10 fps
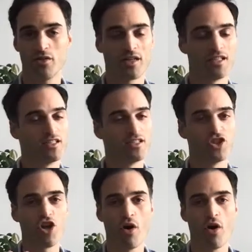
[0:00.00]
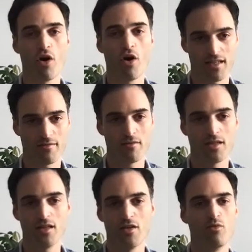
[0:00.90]
You can show the system,
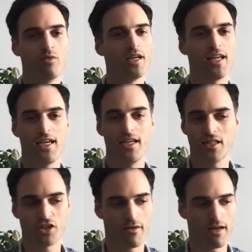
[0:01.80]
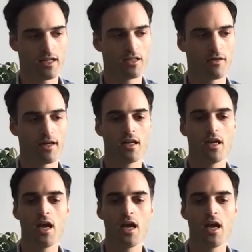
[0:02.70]
really easy to show it how to do it,